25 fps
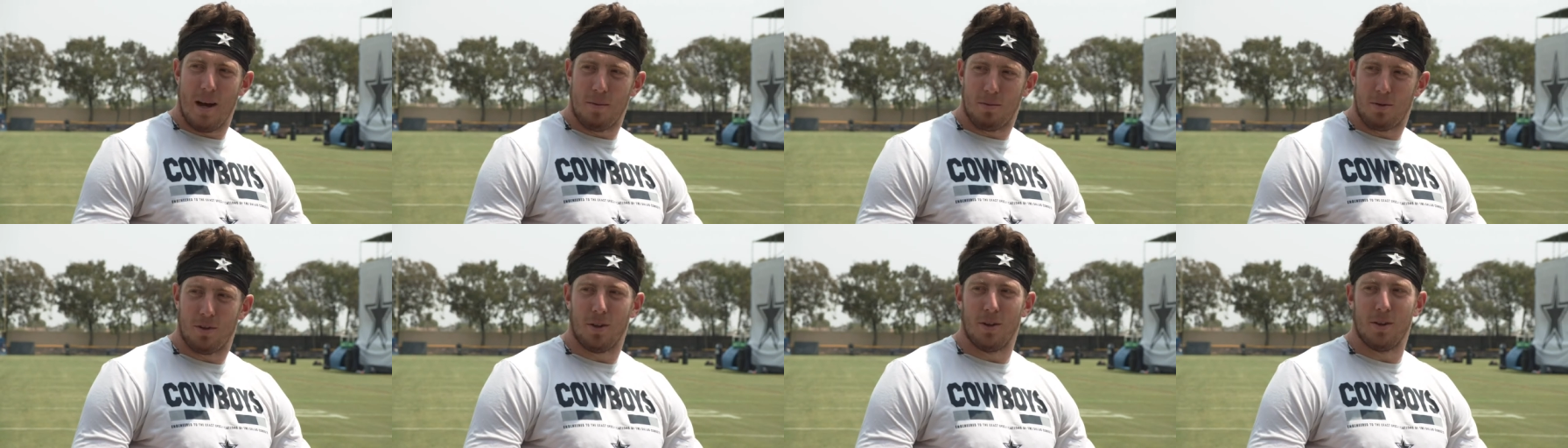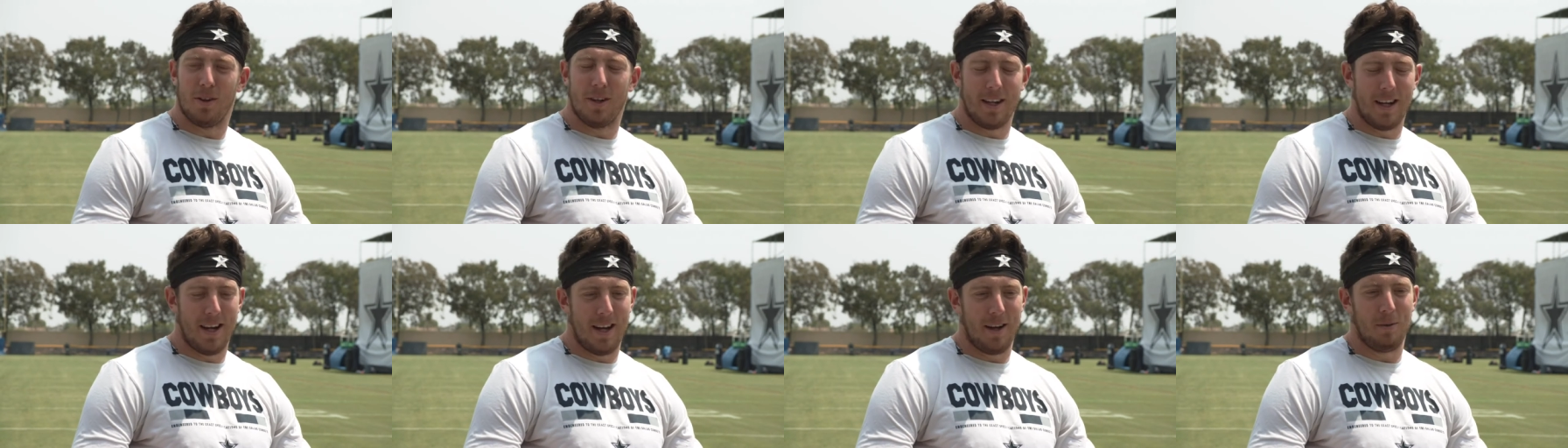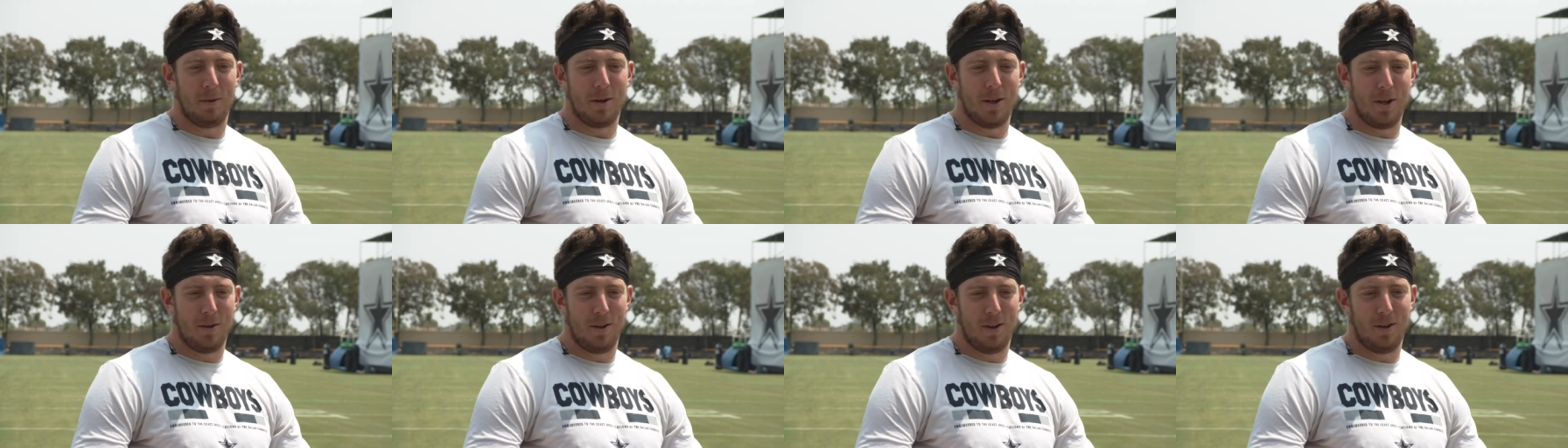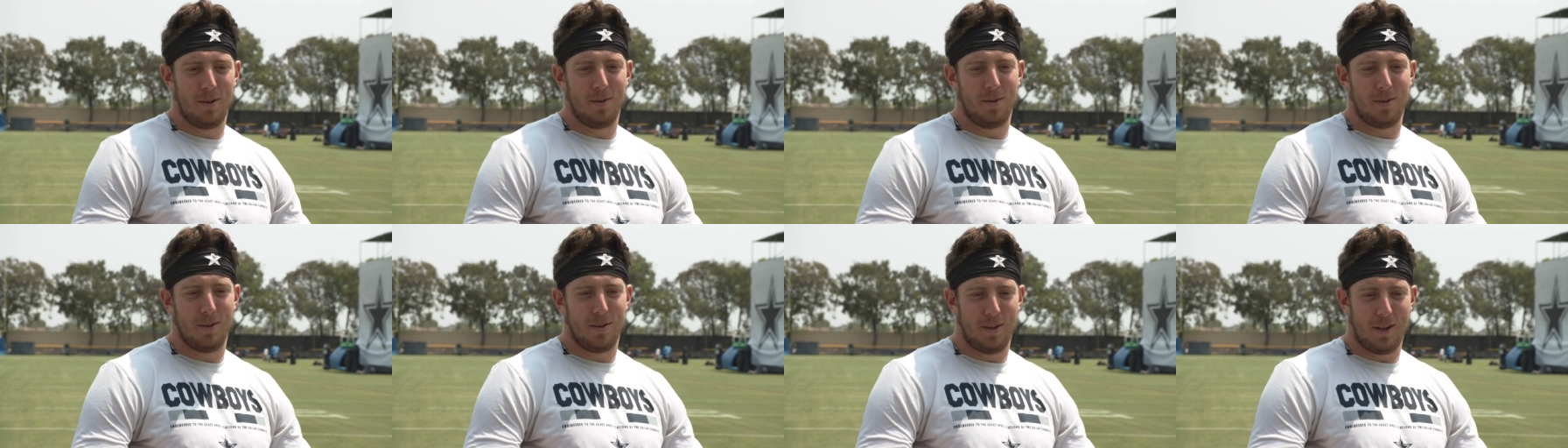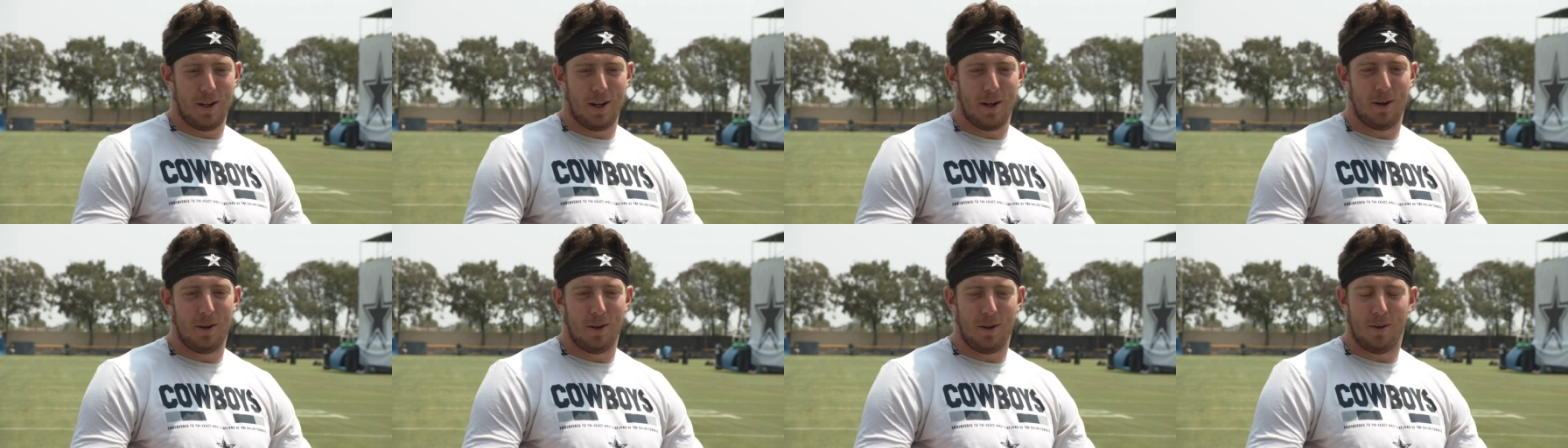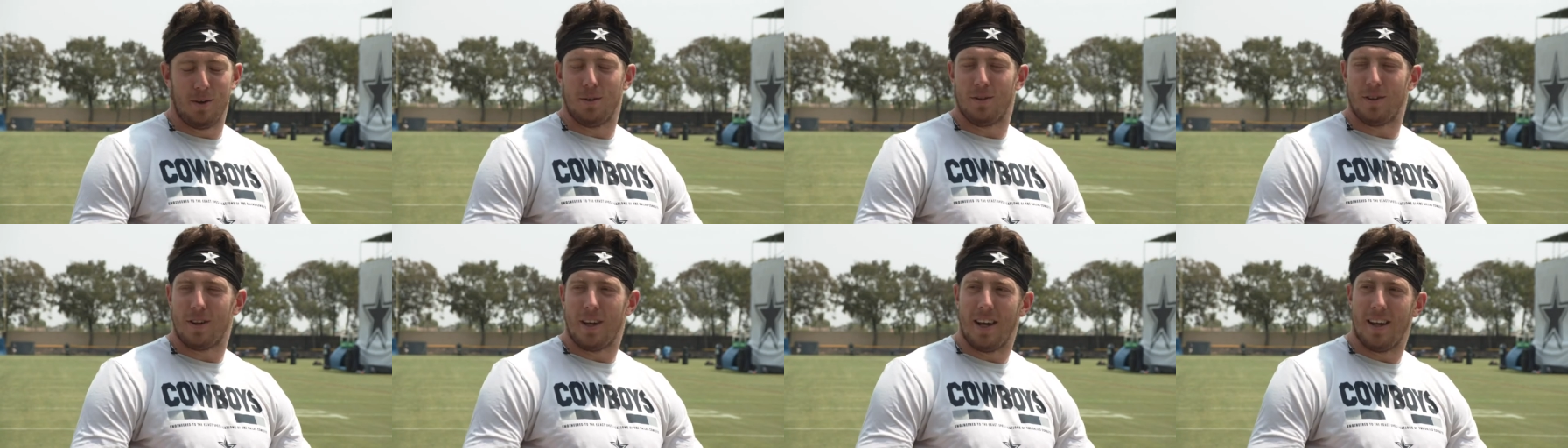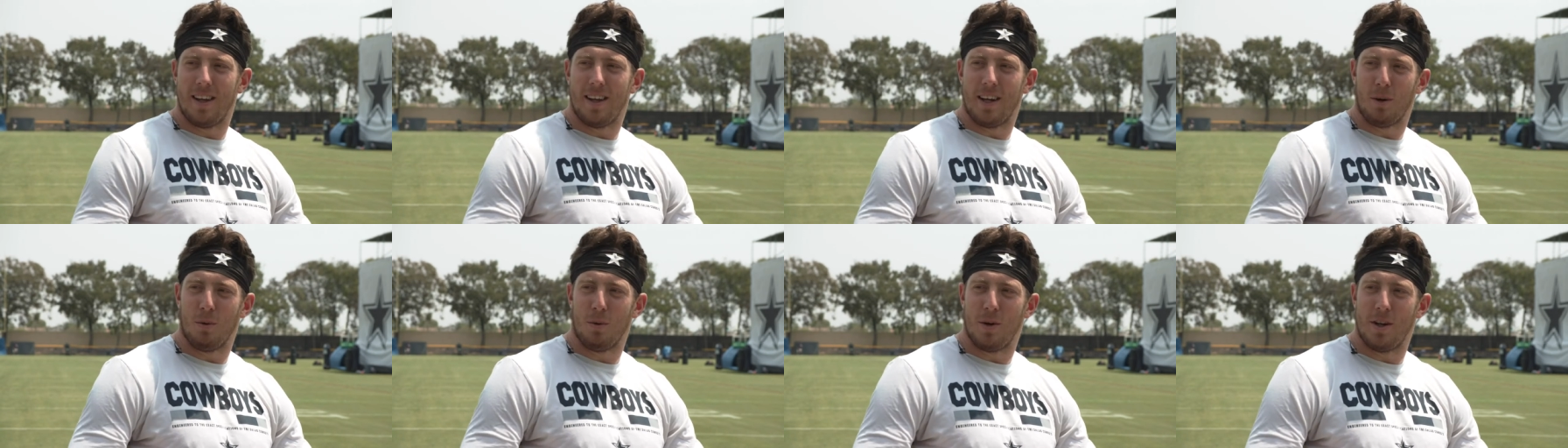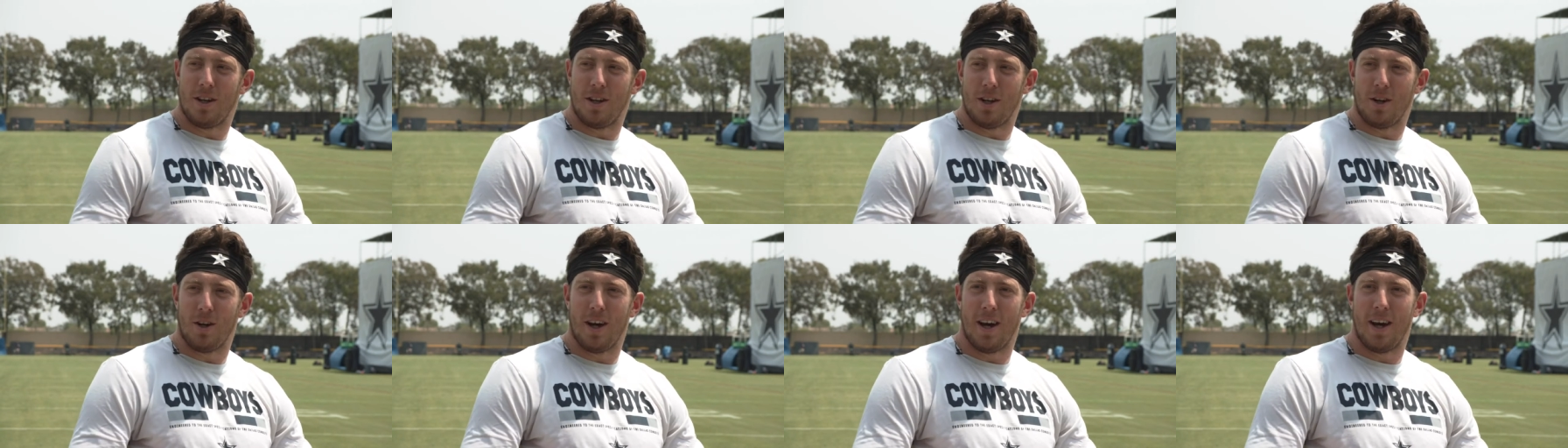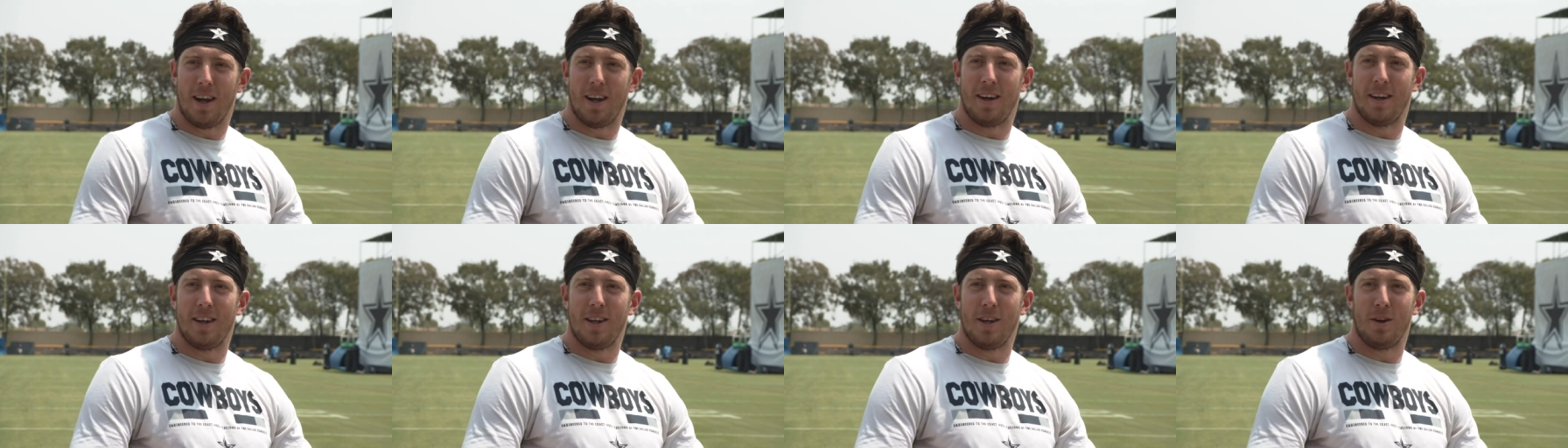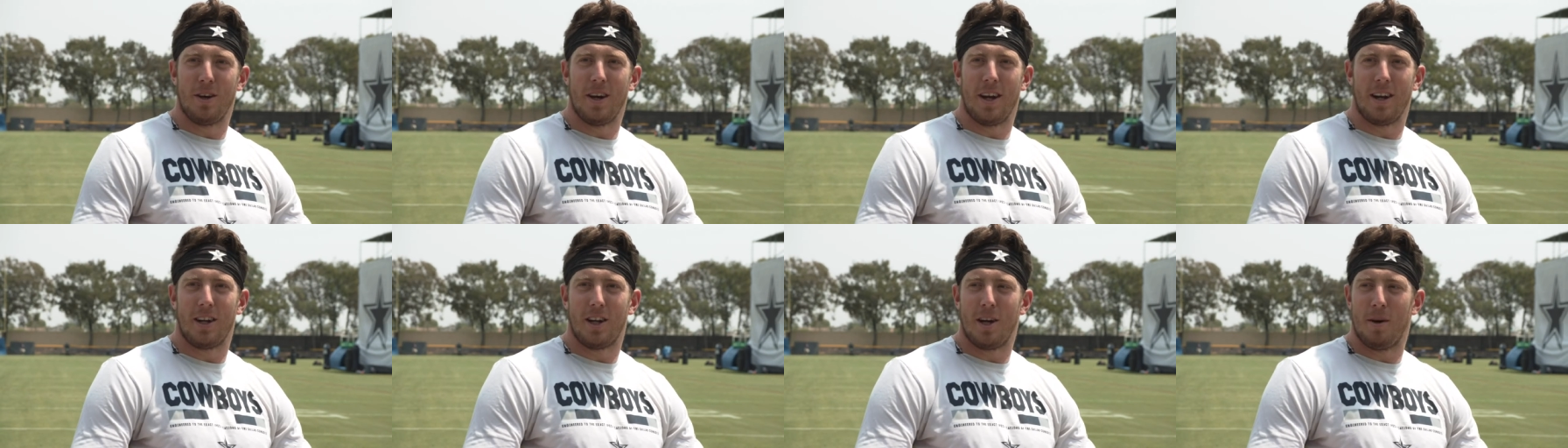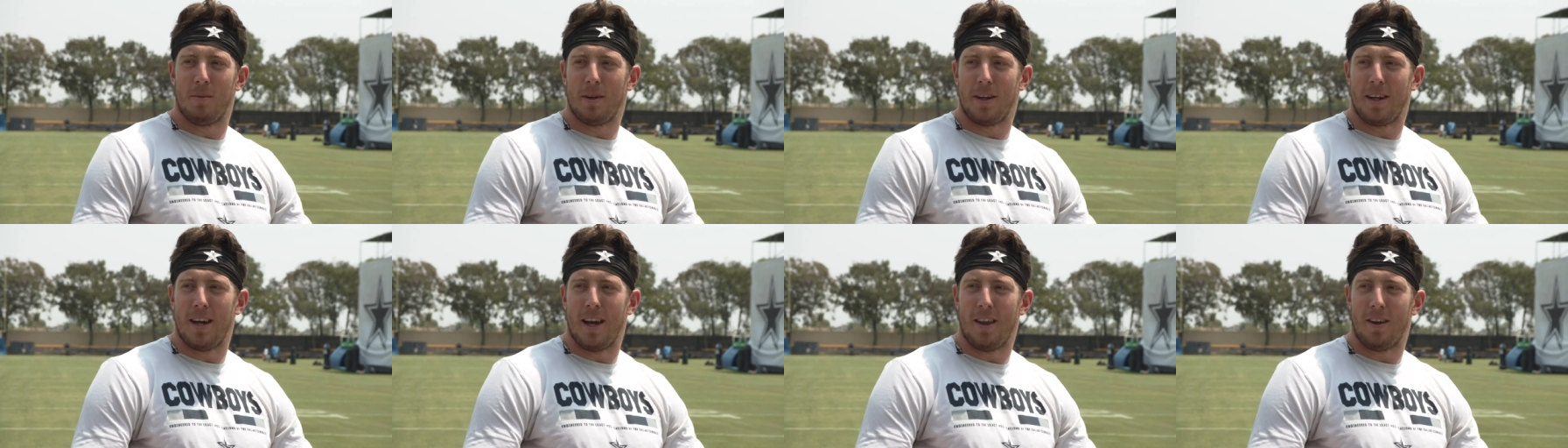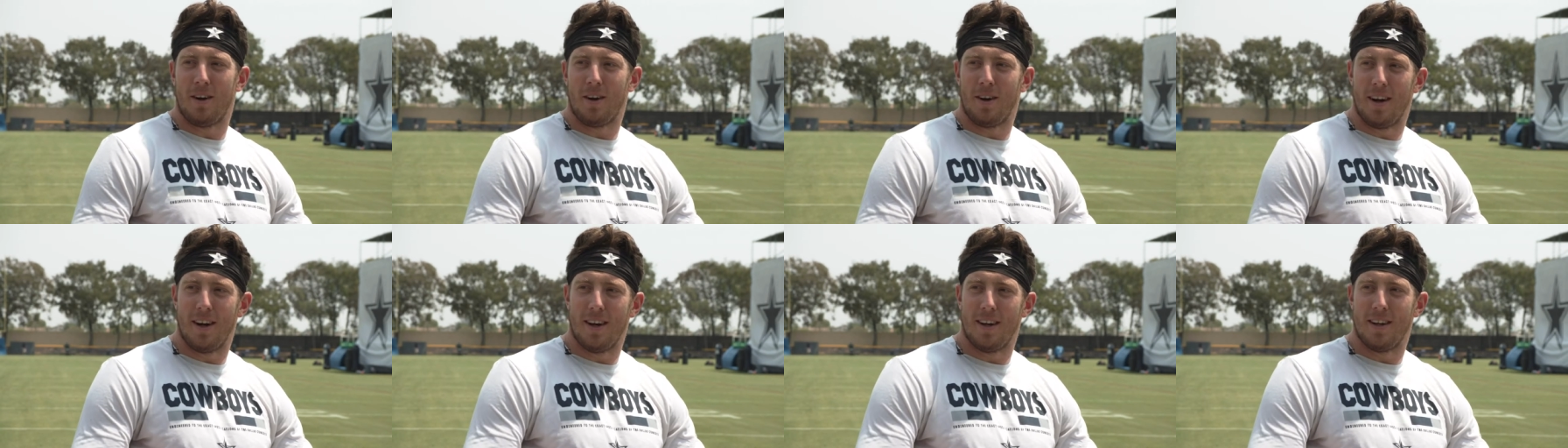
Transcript: Absolutely, yeah. When you lose, you know, you lose a guy like Witten, you gotta you gotta come together.